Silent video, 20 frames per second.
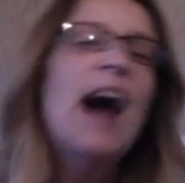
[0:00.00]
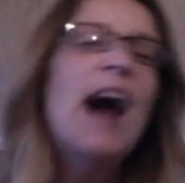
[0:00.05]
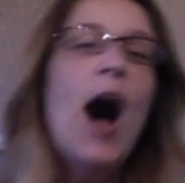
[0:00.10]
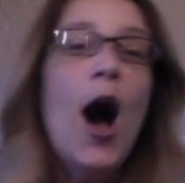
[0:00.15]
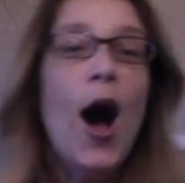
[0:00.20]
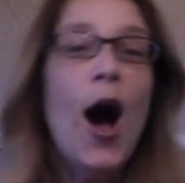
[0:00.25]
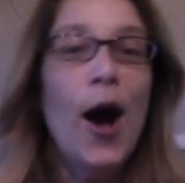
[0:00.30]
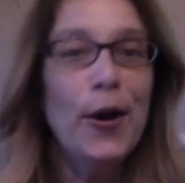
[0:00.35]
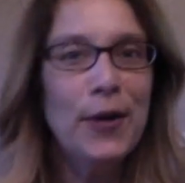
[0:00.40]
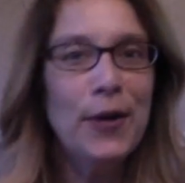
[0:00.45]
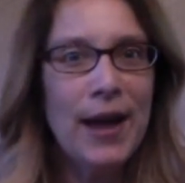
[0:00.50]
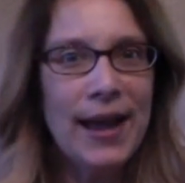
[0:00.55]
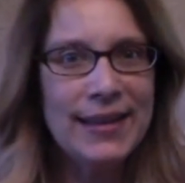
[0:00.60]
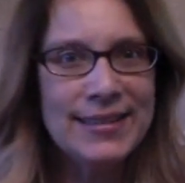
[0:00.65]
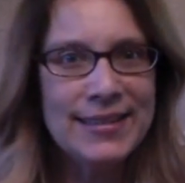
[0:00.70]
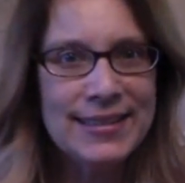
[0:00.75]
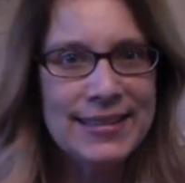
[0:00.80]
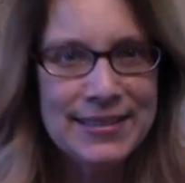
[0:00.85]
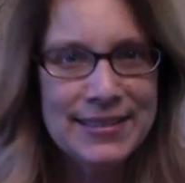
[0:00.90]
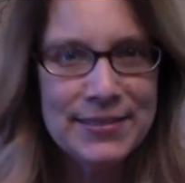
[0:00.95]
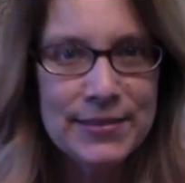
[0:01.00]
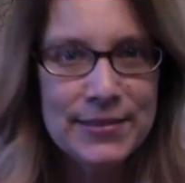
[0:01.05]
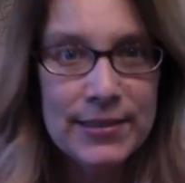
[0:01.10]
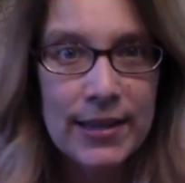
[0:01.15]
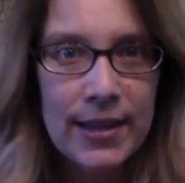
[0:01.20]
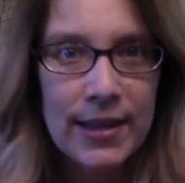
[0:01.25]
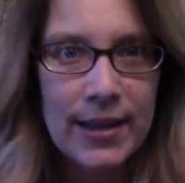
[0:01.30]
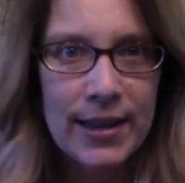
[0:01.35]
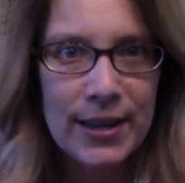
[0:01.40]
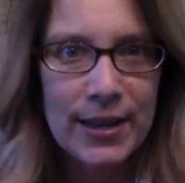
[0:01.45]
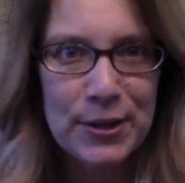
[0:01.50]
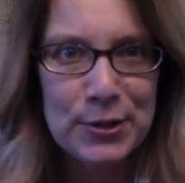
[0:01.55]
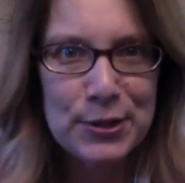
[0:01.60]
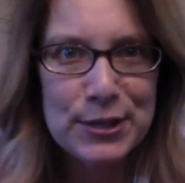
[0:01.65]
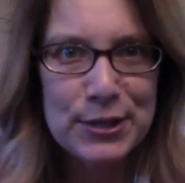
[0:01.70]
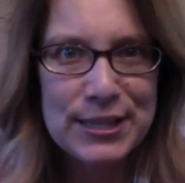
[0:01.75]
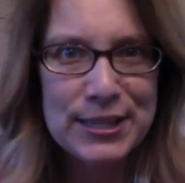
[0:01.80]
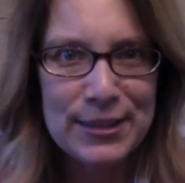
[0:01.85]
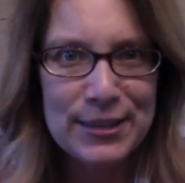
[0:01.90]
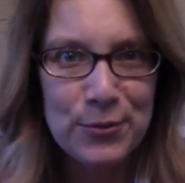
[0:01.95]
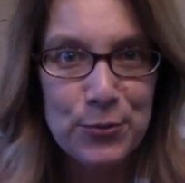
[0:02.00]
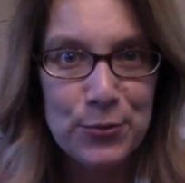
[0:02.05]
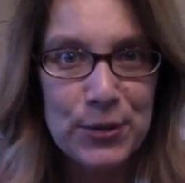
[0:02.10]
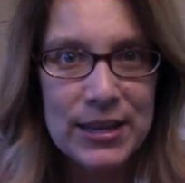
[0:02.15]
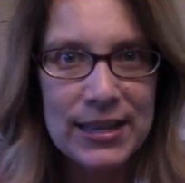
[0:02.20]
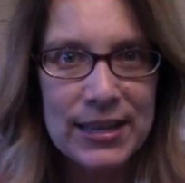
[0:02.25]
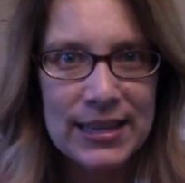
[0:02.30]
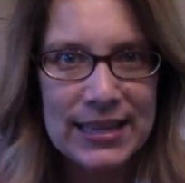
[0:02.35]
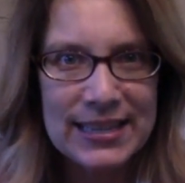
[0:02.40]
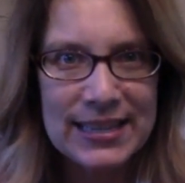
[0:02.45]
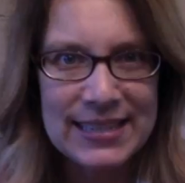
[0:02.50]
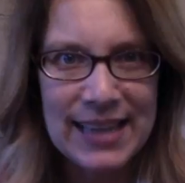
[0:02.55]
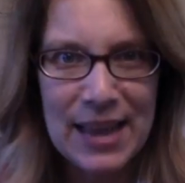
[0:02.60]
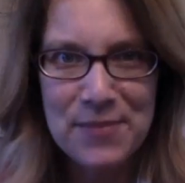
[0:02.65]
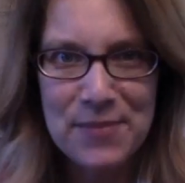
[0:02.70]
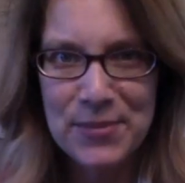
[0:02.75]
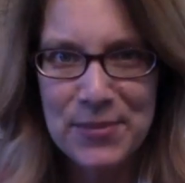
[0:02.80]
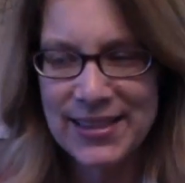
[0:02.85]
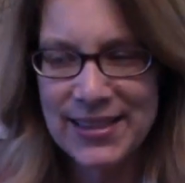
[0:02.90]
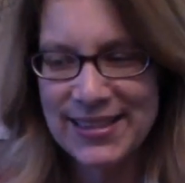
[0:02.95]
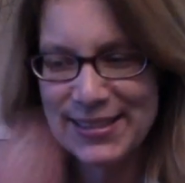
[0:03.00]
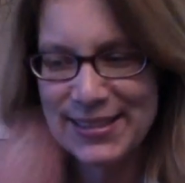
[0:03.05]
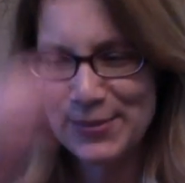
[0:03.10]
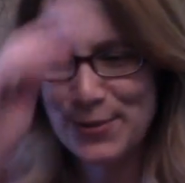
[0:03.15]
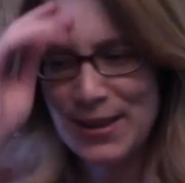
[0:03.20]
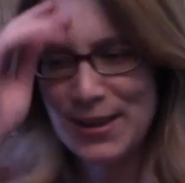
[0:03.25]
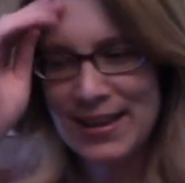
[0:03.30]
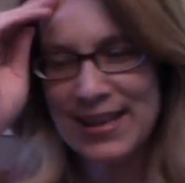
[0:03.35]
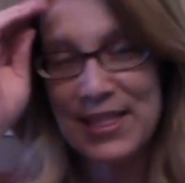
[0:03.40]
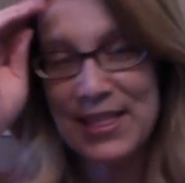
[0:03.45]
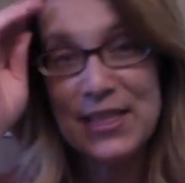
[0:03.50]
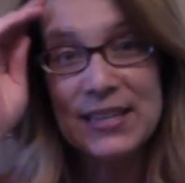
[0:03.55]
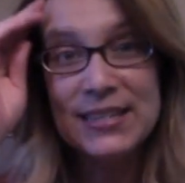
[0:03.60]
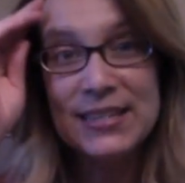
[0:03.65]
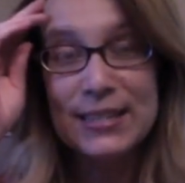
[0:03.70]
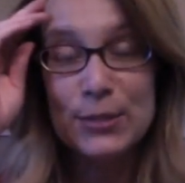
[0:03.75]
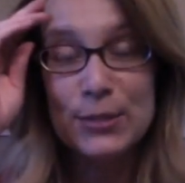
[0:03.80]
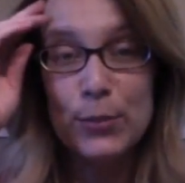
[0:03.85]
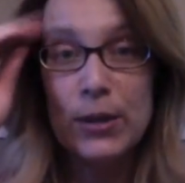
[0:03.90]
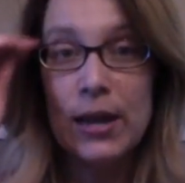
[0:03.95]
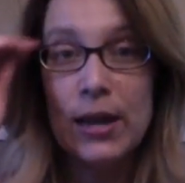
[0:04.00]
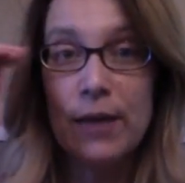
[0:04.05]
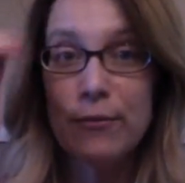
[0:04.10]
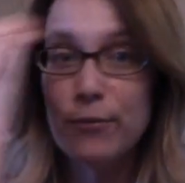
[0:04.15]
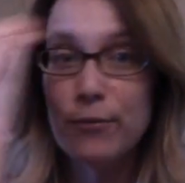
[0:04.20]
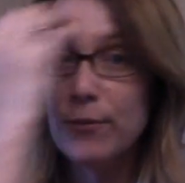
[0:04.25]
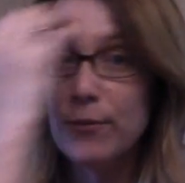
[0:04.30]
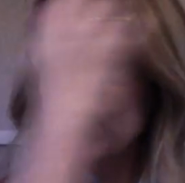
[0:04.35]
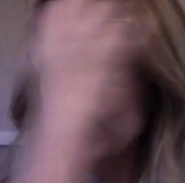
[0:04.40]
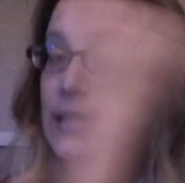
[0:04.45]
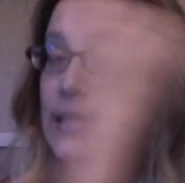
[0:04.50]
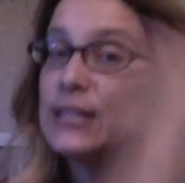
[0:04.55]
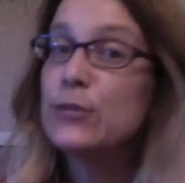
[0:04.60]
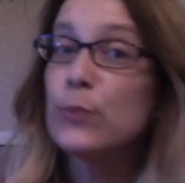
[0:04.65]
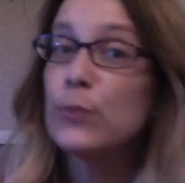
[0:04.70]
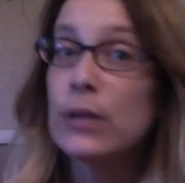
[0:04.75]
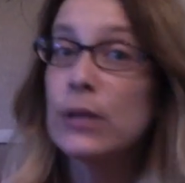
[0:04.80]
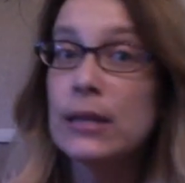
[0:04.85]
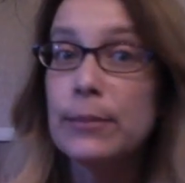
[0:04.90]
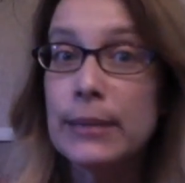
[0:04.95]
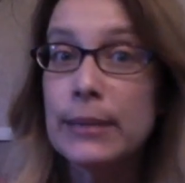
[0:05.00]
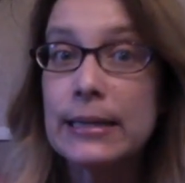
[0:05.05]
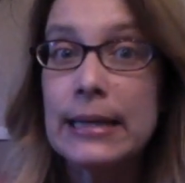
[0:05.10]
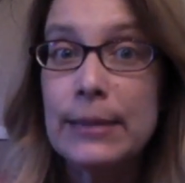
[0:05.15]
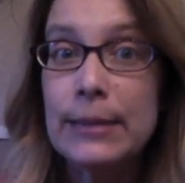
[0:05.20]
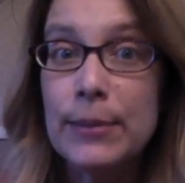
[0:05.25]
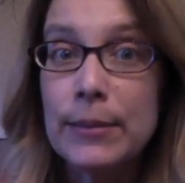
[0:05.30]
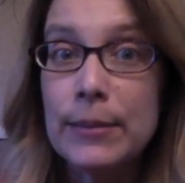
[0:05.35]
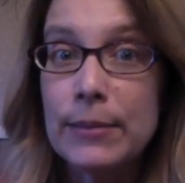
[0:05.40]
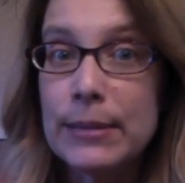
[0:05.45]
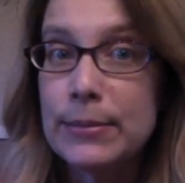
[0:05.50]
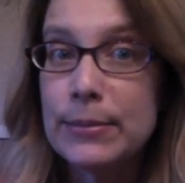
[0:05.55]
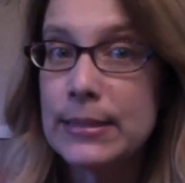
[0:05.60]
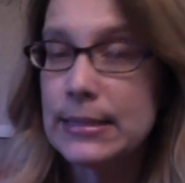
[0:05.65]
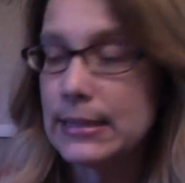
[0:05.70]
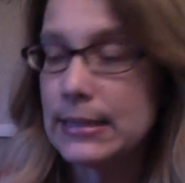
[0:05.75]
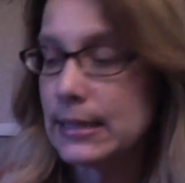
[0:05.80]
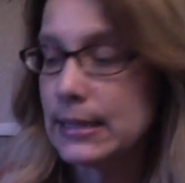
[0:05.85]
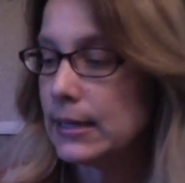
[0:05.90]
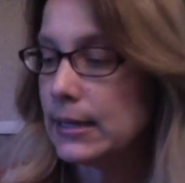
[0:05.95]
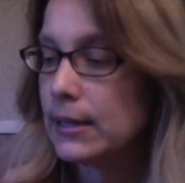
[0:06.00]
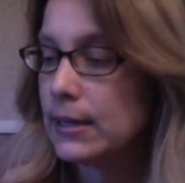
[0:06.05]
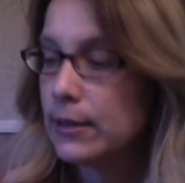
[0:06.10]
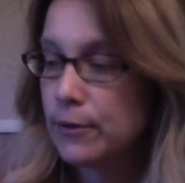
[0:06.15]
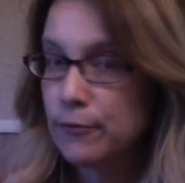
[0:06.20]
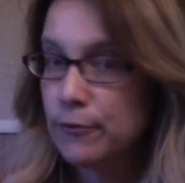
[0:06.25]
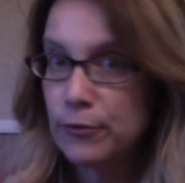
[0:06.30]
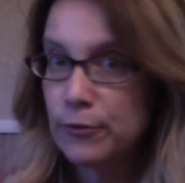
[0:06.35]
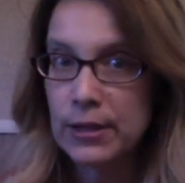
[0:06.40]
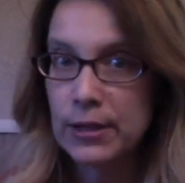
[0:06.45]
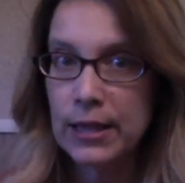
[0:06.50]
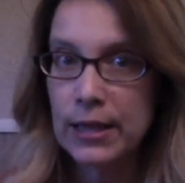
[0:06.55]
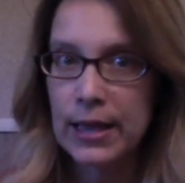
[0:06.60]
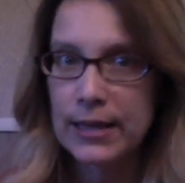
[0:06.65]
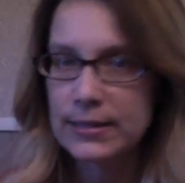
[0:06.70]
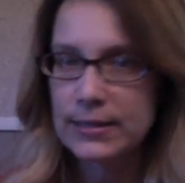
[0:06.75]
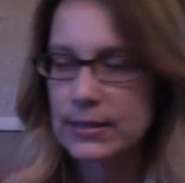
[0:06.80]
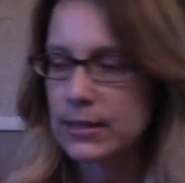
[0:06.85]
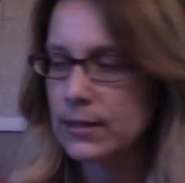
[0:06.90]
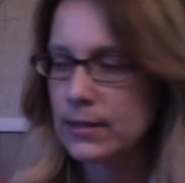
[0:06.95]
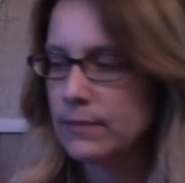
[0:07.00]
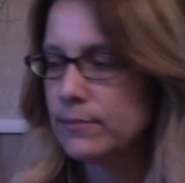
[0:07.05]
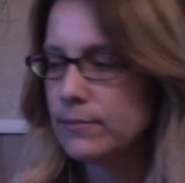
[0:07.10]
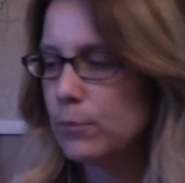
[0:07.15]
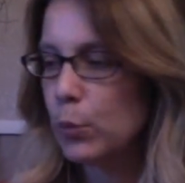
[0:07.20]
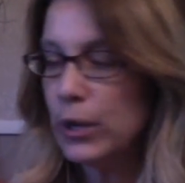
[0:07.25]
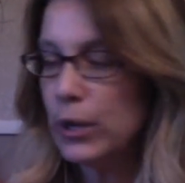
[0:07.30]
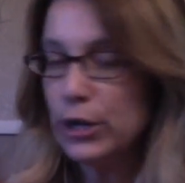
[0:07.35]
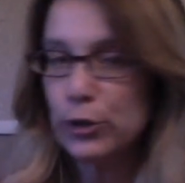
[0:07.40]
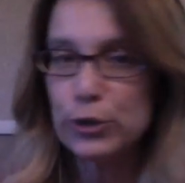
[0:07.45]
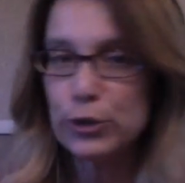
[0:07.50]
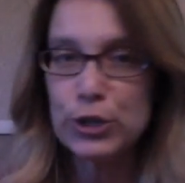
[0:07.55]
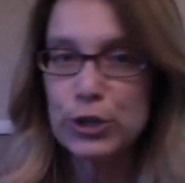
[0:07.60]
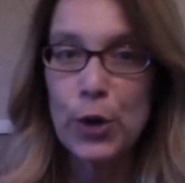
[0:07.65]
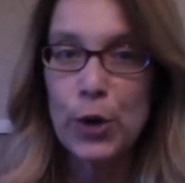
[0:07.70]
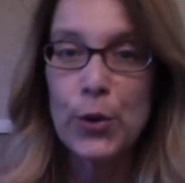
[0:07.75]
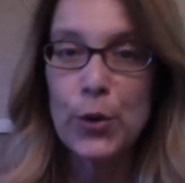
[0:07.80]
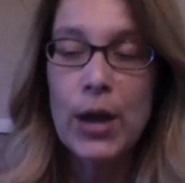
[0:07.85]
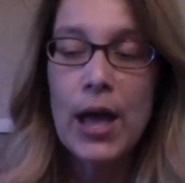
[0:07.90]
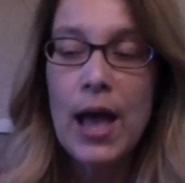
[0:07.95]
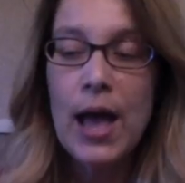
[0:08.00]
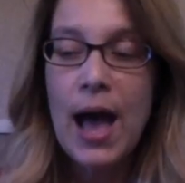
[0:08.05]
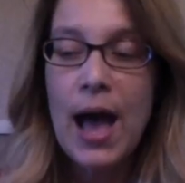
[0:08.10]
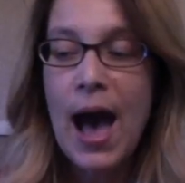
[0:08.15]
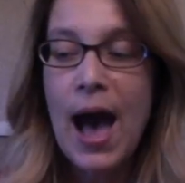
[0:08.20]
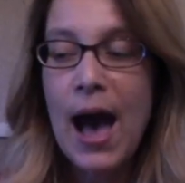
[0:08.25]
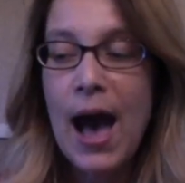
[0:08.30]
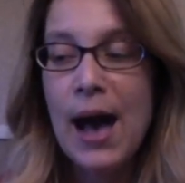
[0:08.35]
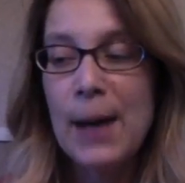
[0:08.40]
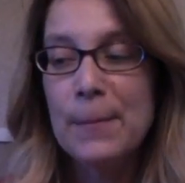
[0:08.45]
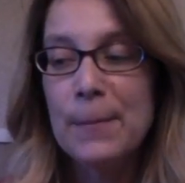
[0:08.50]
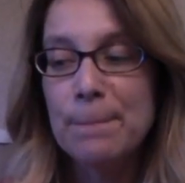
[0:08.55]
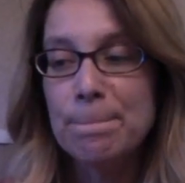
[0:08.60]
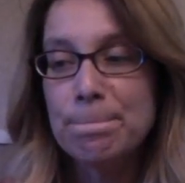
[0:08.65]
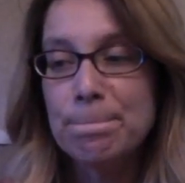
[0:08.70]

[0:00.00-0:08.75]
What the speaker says: All right. Here's the real excitement this week. This is what has really been keeping me busy for the last week or so. I